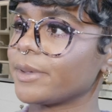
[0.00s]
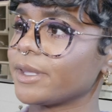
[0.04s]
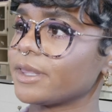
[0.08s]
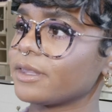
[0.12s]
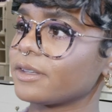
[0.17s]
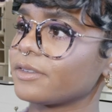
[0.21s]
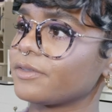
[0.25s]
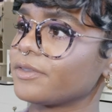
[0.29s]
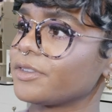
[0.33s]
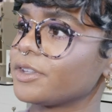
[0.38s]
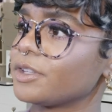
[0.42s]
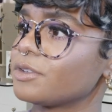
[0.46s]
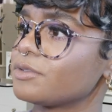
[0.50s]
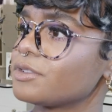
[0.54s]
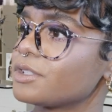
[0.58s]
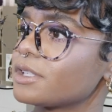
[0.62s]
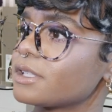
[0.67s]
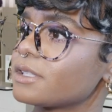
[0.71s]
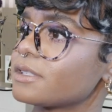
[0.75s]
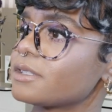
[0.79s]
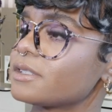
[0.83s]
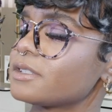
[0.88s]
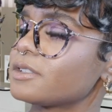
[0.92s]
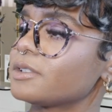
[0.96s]
be there for you,
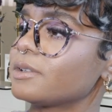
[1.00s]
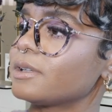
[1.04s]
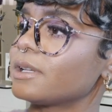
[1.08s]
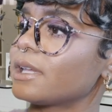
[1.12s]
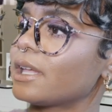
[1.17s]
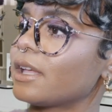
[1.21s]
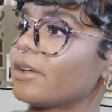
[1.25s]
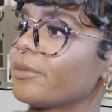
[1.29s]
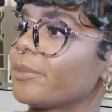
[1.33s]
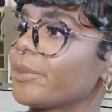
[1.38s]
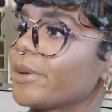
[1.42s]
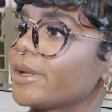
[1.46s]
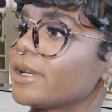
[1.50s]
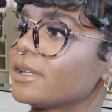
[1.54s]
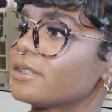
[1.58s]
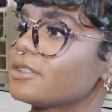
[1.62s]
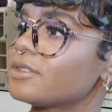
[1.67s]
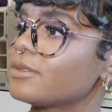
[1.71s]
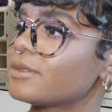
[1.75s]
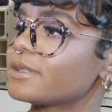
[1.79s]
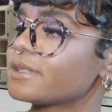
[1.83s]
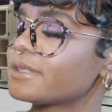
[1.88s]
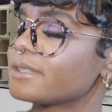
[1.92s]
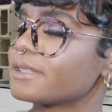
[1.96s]
just to help and
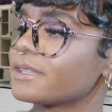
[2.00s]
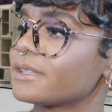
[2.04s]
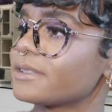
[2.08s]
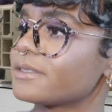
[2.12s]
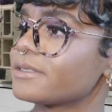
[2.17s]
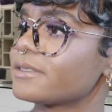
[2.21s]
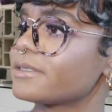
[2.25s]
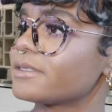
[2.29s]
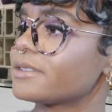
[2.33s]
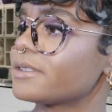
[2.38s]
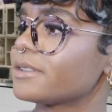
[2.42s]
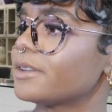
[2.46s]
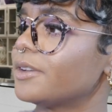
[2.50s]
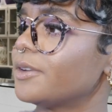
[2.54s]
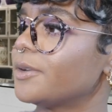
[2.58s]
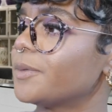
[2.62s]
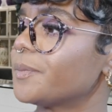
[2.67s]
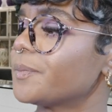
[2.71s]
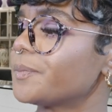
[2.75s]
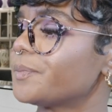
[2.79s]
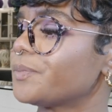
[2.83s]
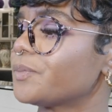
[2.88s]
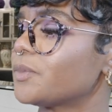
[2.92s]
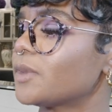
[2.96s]
to assist
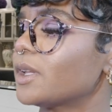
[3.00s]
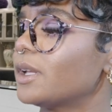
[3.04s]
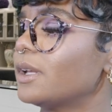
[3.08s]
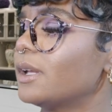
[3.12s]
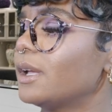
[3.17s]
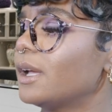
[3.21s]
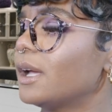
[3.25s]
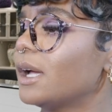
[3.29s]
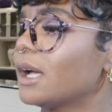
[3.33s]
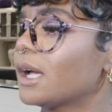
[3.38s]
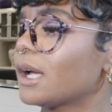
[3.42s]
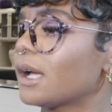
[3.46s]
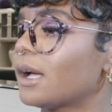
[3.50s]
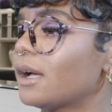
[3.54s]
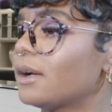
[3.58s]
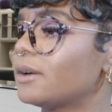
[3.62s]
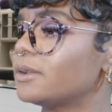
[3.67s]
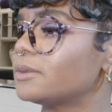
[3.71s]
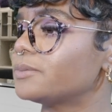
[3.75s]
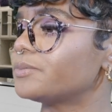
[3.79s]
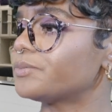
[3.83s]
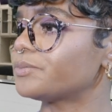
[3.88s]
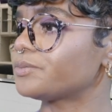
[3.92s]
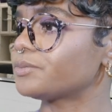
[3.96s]
you.
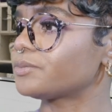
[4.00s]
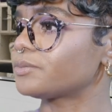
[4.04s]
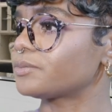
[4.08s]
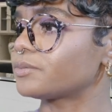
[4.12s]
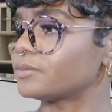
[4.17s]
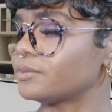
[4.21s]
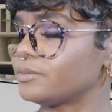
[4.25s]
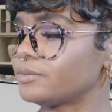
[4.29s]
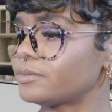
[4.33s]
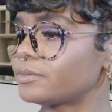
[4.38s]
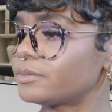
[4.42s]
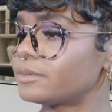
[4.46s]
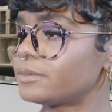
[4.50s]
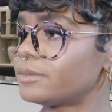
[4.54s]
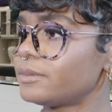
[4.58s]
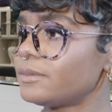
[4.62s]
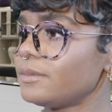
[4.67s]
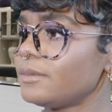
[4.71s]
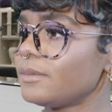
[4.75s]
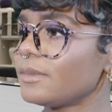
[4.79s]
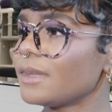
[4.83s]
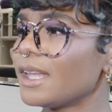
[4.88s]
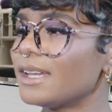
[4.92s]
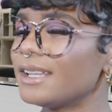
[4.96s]
And
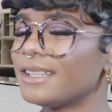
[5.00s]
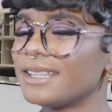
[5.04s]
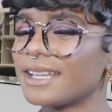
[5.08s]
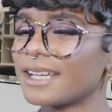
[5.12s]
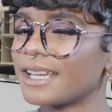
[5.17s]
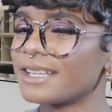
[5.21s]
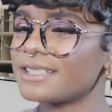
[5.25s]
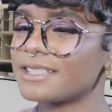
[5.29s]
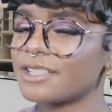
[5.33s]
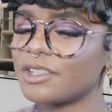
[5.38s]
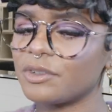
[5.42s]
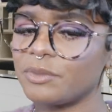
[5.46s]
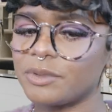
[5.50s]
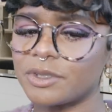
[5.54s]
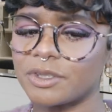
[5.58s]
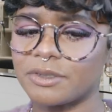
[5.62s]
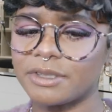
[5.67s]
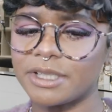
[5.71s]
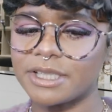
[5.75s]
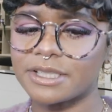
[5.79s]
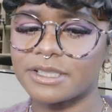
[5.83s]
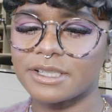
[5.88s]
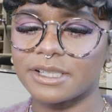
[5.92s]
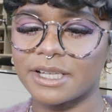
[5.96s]
like I said, we
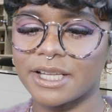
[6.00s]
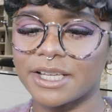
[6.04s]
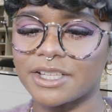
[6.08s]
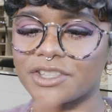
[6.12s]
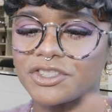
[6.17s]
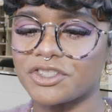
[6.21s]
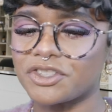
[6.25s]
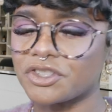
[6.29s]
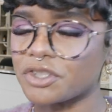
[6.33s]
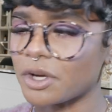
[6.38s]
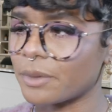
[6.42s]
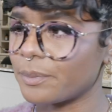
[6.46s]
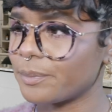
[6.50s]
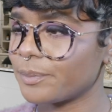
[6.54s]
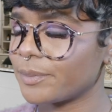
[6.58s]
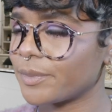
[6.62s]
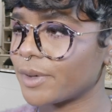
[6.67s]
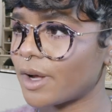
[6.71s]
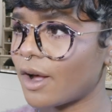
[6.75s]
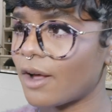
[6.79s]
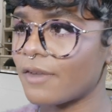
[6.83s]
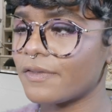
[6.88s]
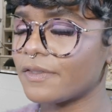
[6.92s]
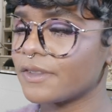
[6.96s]
don't need to like jump
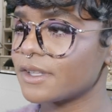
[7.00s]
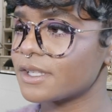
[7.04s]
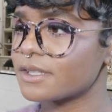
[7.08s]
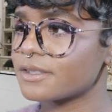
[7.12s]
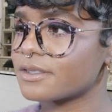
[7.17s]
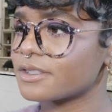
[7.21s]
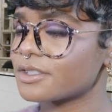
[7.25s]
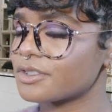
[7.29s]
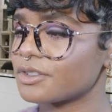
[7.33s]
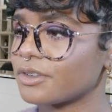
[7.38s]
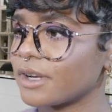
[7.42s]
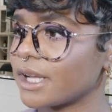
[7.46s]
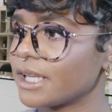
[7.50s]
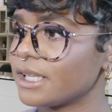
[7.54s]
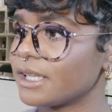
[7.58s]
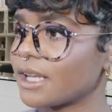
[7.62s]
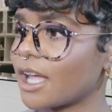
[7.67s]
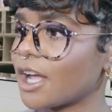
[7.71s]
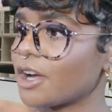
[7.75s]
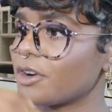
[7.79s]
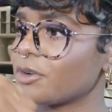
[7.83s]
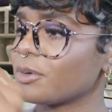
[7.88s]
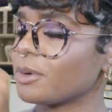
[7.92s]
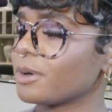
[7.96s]
on this right
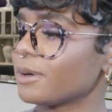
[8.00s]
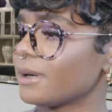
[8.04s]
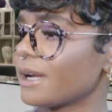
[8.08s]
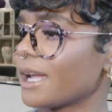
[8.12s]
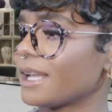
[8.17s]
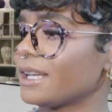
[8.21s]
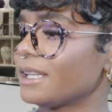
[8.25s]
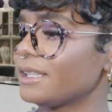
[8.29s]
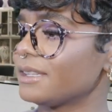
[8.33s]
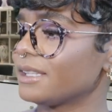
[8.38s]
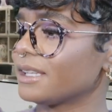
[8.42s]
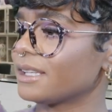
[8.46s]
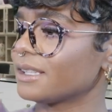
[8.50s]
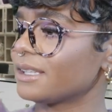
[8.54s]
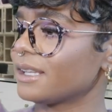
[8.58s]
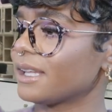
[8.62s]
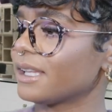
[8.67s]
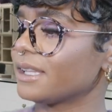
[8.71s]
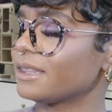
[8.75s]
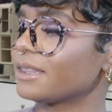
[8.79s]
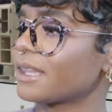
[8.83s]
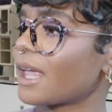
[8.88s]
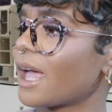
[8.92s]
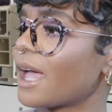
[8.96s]
now or anything
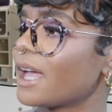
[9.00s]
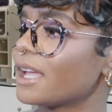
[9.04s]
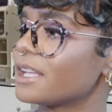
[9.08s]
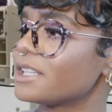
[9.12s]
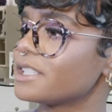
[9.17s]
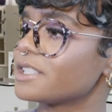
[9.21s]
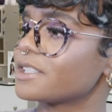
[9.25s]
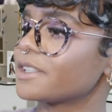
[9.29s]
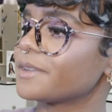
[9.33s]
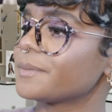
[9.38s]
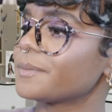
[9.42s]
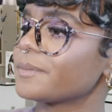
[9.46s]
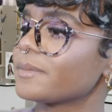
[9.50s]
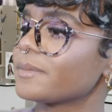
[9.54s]
like that.